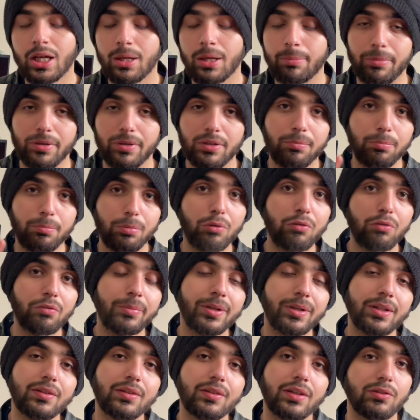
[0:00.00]
But
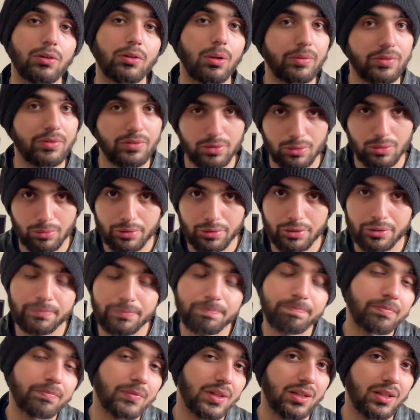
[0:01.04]
improvement is always slower.
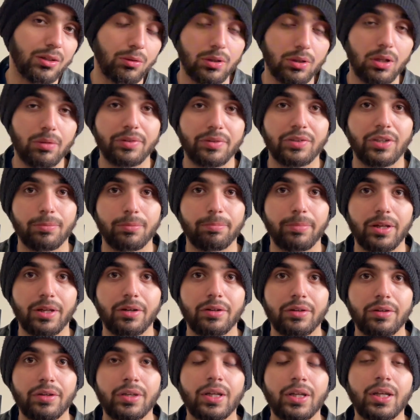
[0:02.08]
You always get
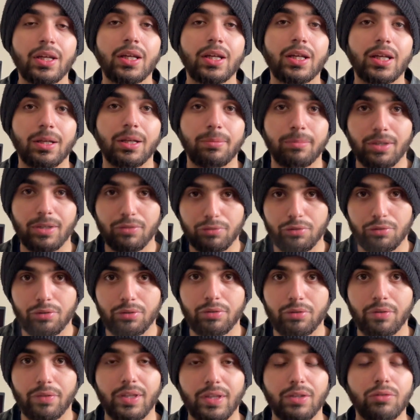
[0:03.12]
better. And make
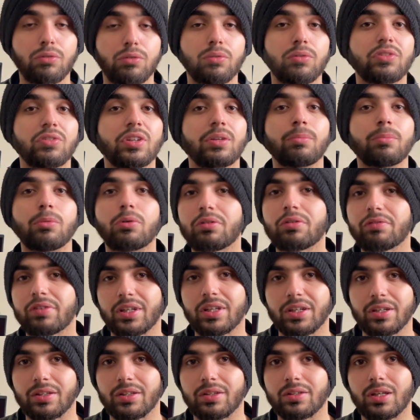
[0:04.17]
sure that you stay
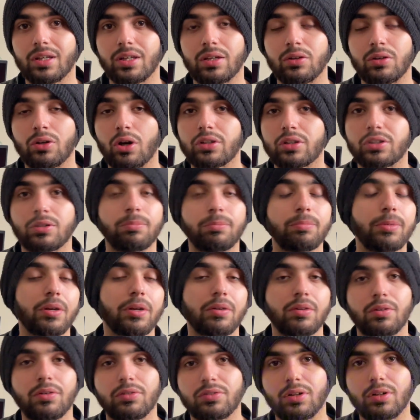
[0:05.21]
motivated and not
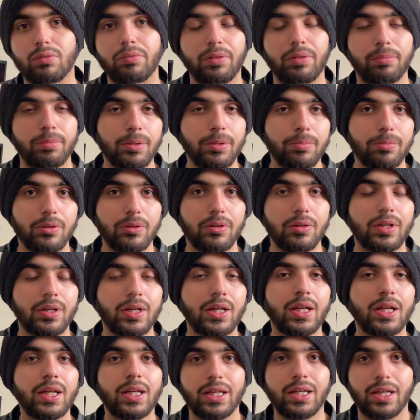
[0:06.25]
comparing yourself with people,
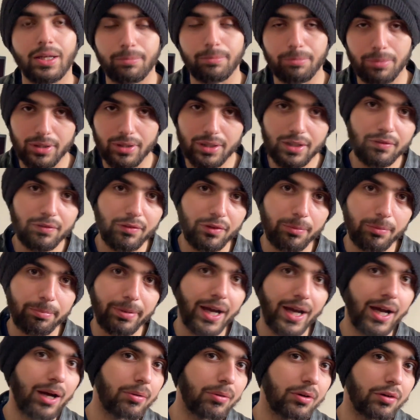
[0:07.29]
and believe in the
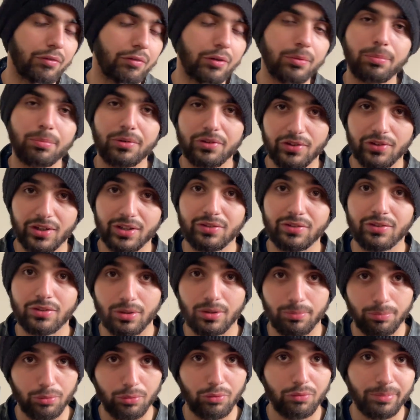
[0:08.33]
power of 1%
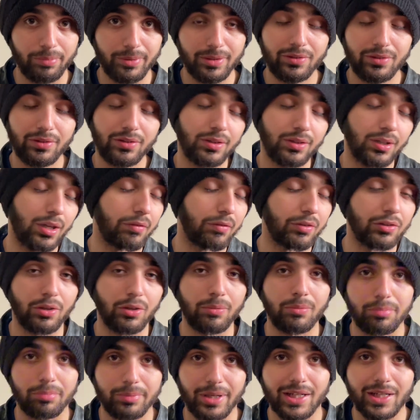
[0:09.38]
improvement every time
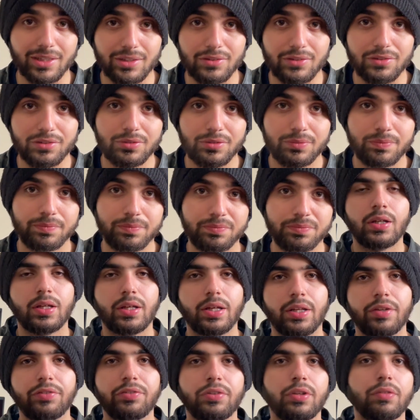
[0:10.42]
you practice.
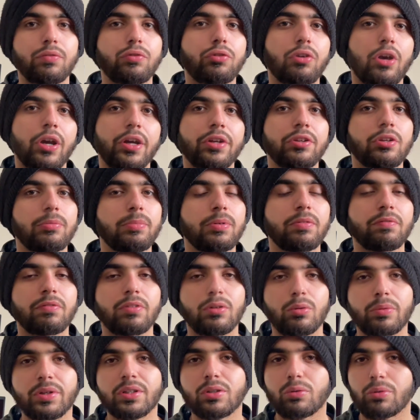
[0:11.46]
Instead of trying to be
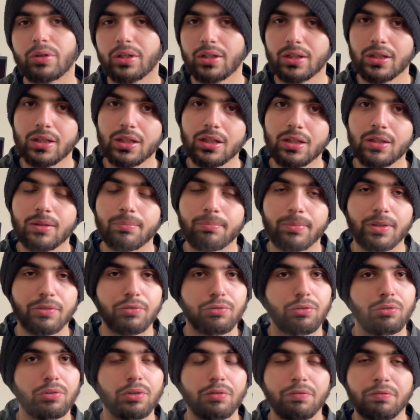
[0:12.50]
fluent quickly, make
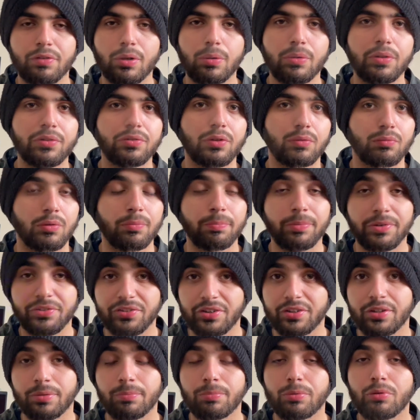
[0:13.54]
sure you focus on
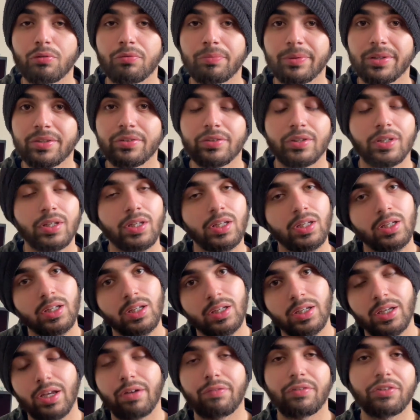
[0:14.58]
1% improvement
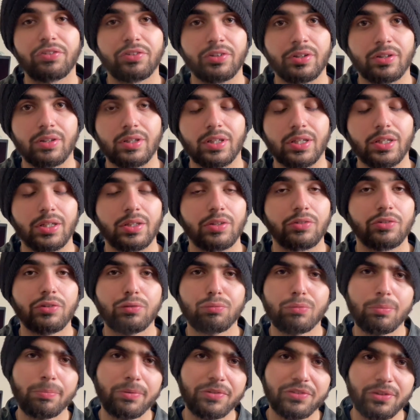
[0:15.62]
every single day. Just
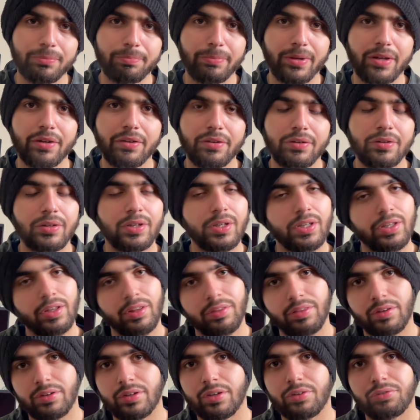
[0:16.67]
1% better
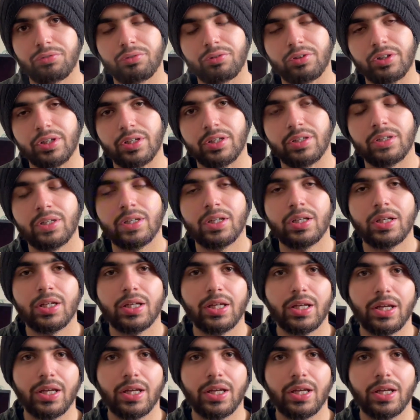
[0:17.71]
than yesterday.